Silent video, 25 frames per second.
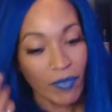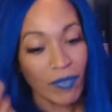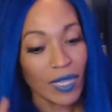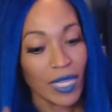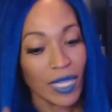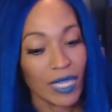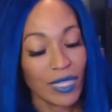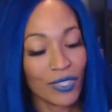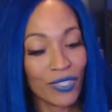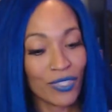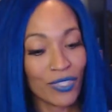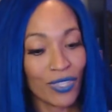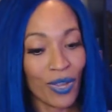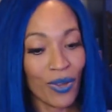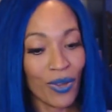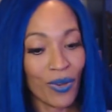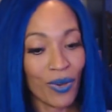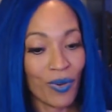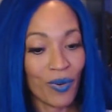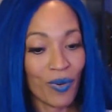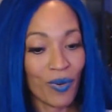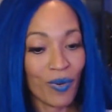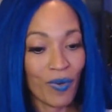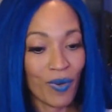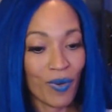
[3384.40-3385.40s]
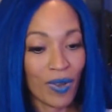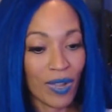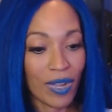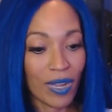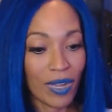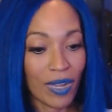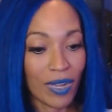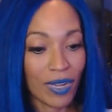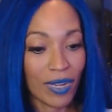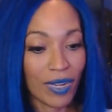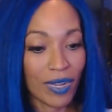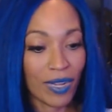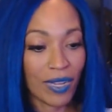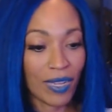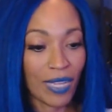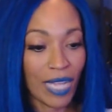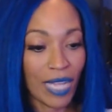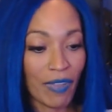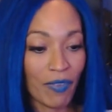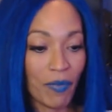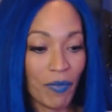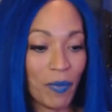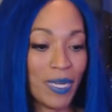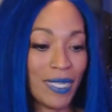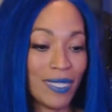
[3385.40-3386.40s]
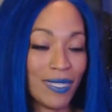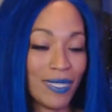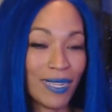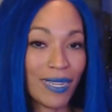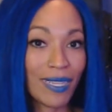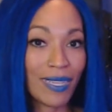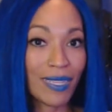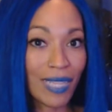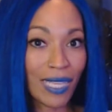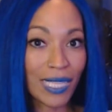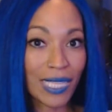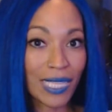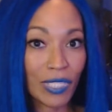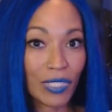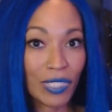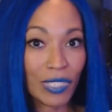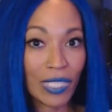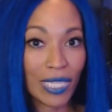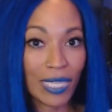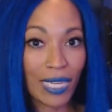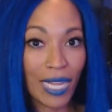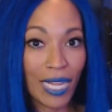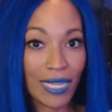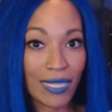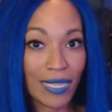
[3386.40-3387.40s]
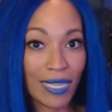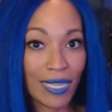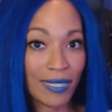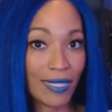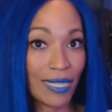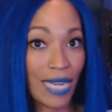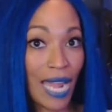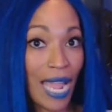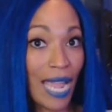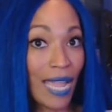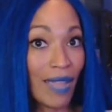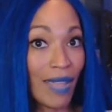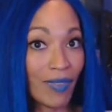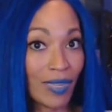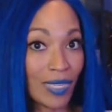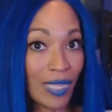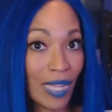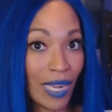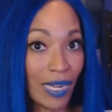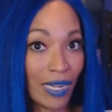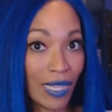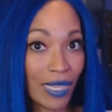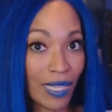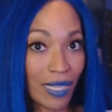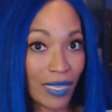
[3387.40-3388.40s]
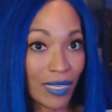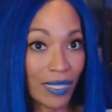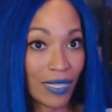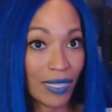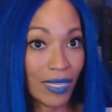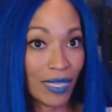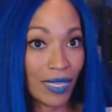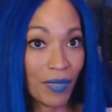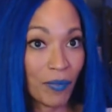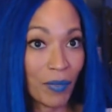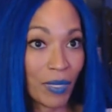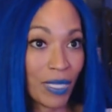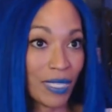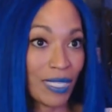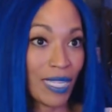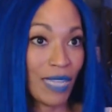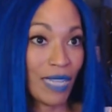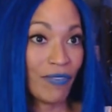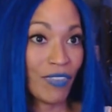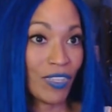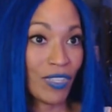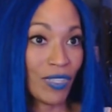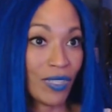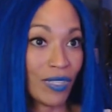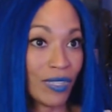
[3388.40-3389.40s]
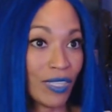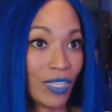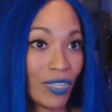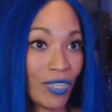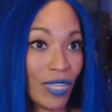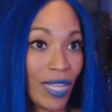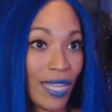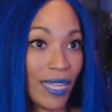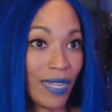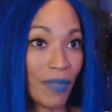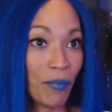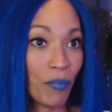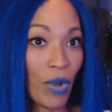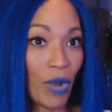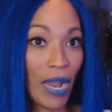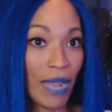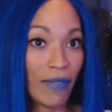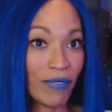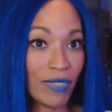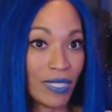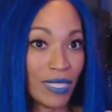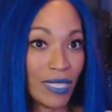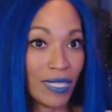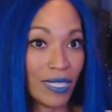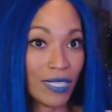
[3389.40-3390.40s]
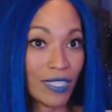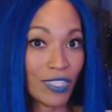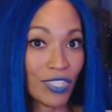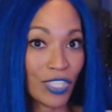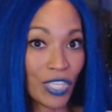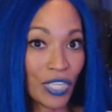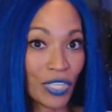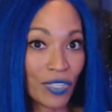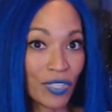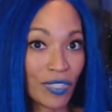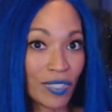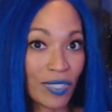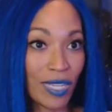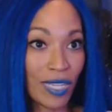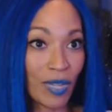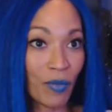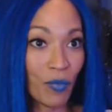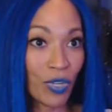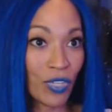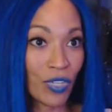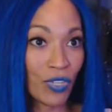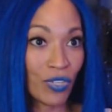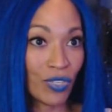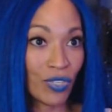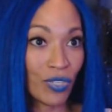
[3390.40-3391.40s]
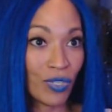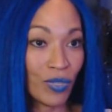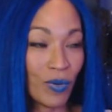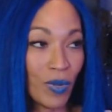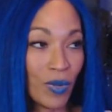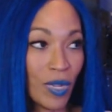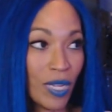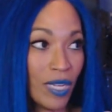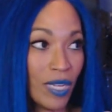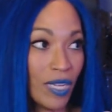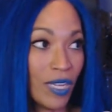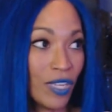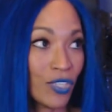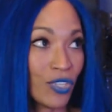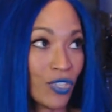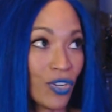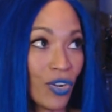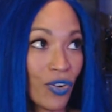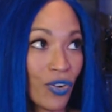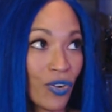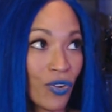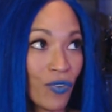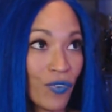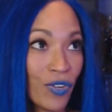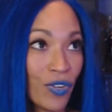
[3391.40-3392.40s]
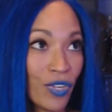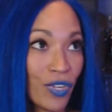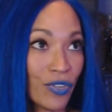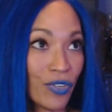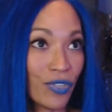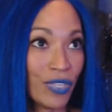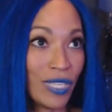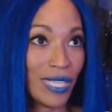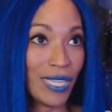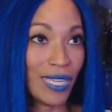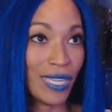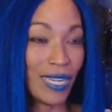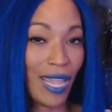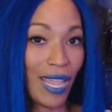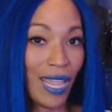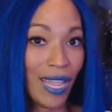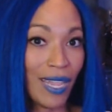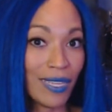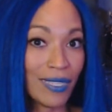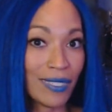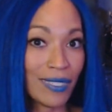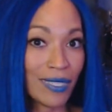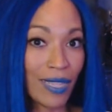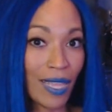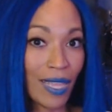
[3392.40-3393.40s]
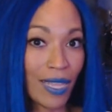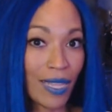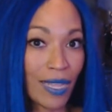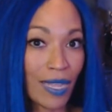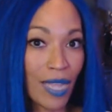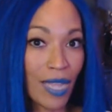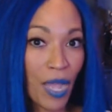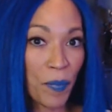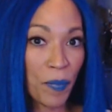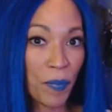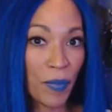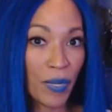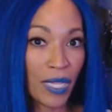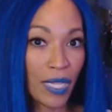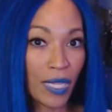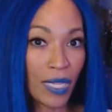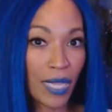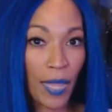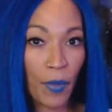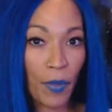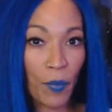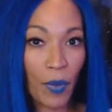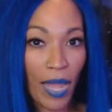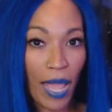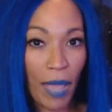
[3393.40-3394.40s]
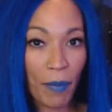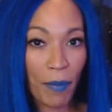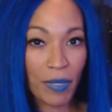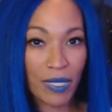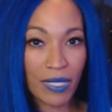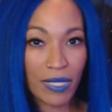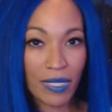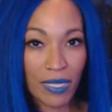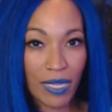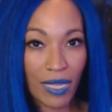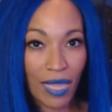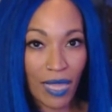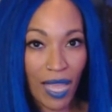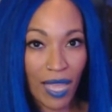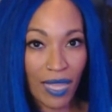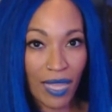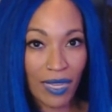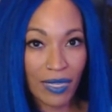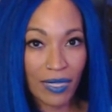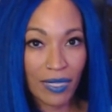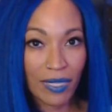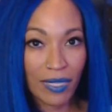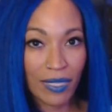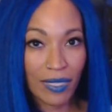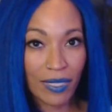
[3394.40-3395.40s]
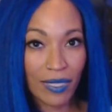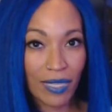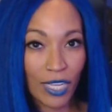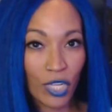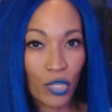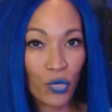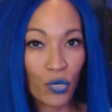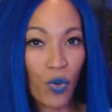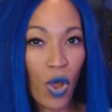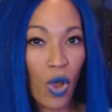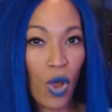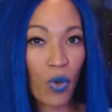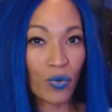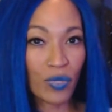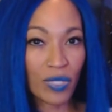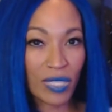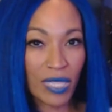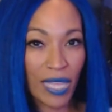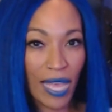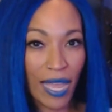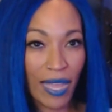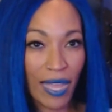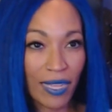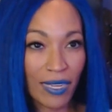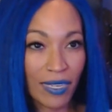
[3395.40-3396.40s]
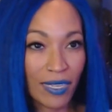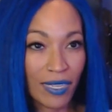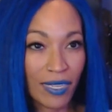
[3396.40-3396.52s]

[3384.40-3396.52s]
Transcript: so everybody's getting like their DNA tested. I haven't done it because I feel that they're like privacy concerns. Like once you turn over your DNA to like a company, like what happens to that? Like who owns that?